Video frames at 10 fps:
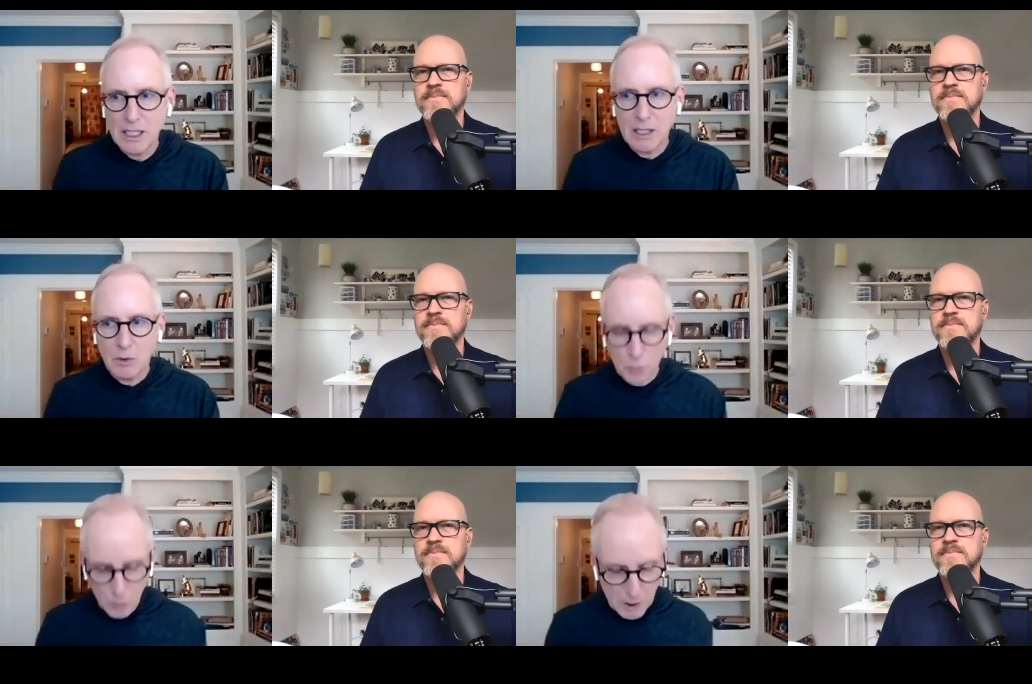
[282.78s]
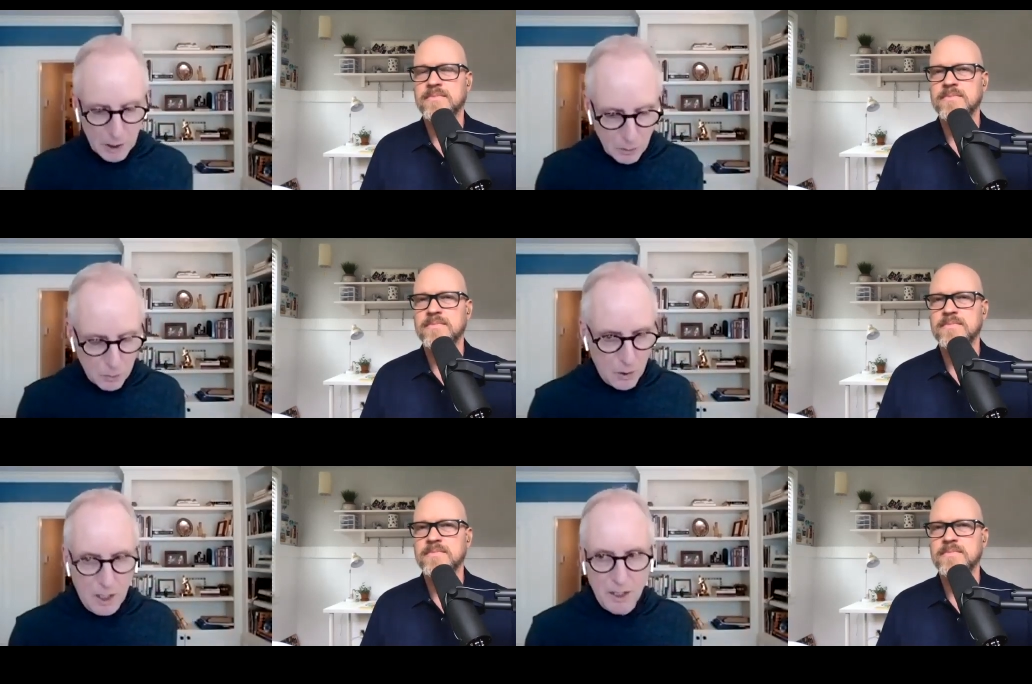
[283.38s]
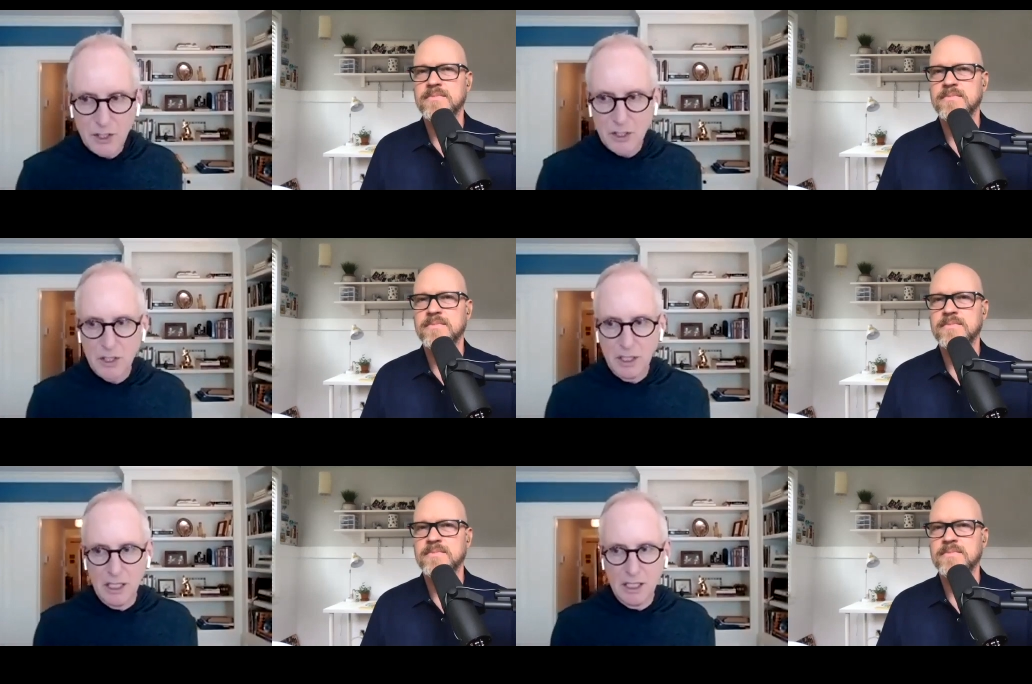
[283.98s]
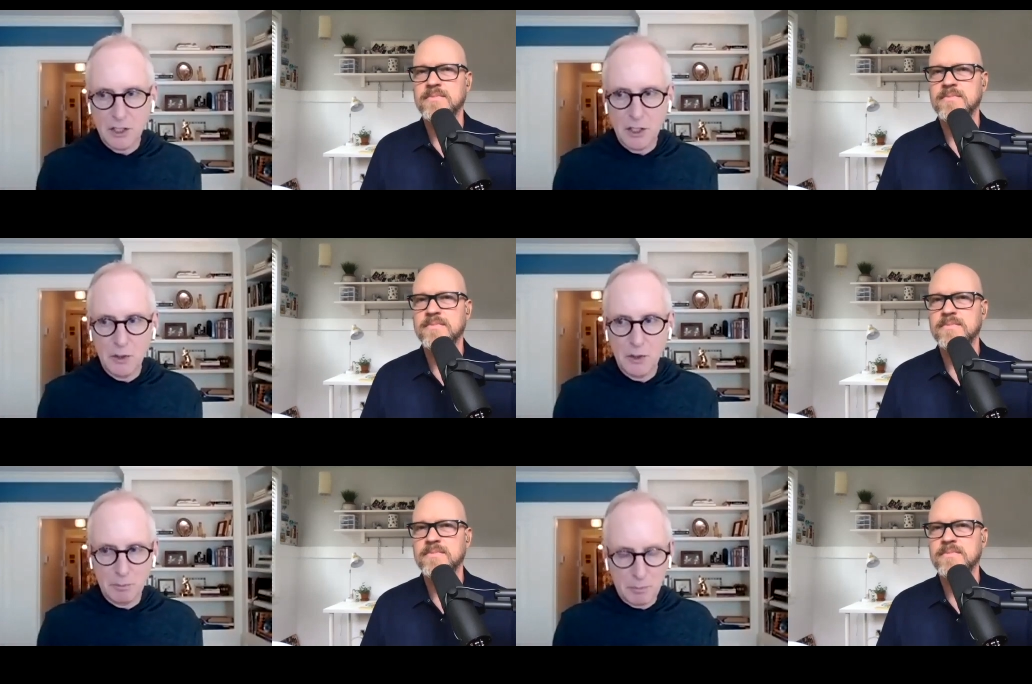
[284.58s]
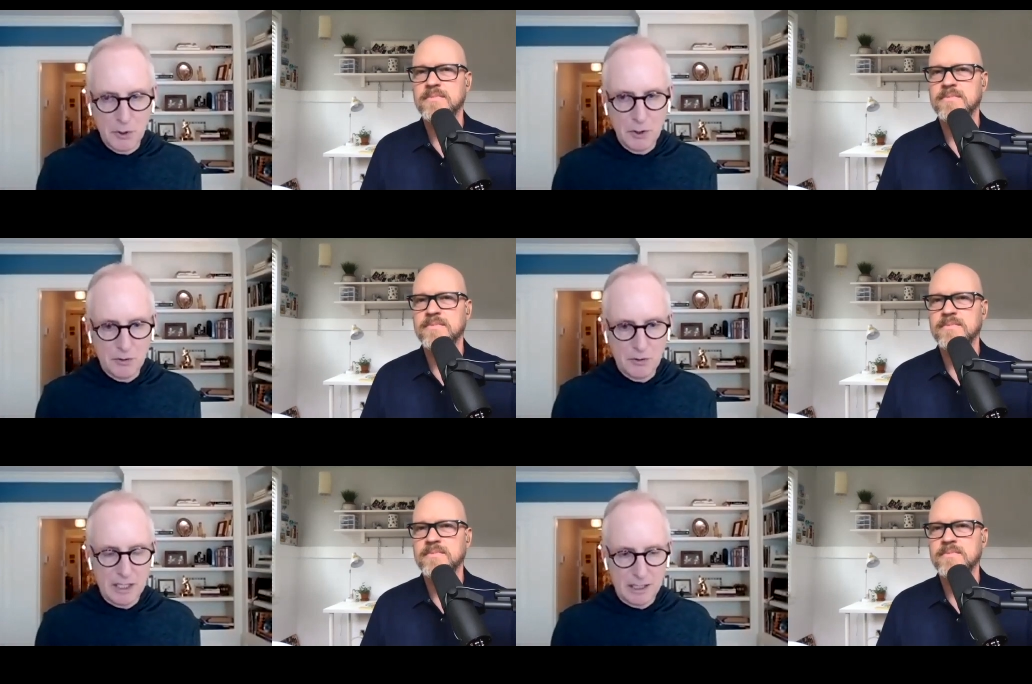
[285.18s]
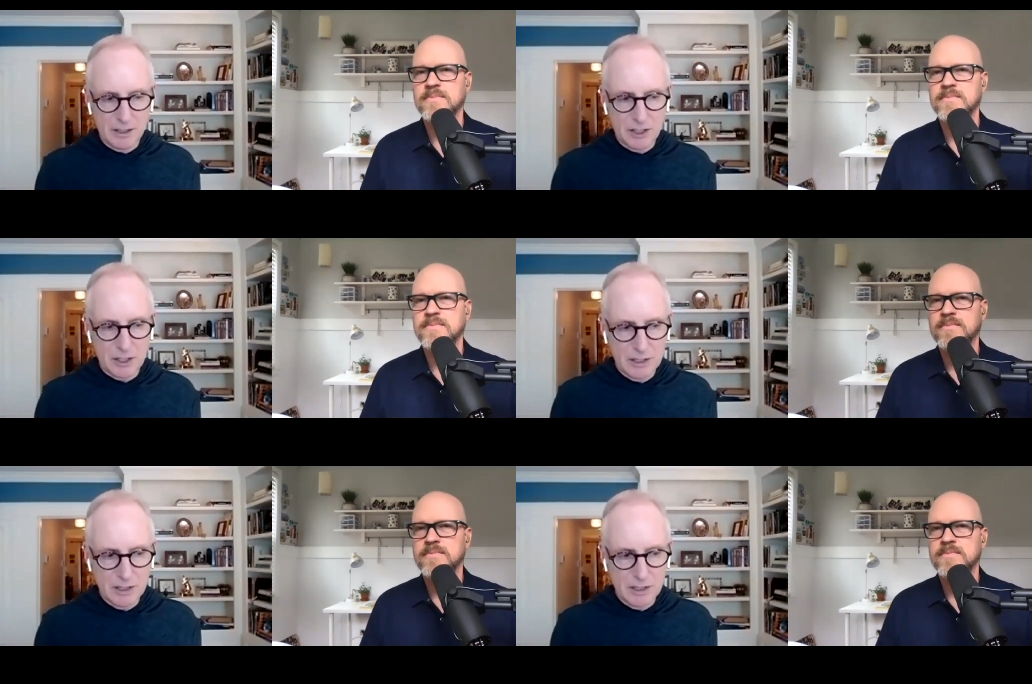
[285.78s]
Speaker 1: really wants to improve things,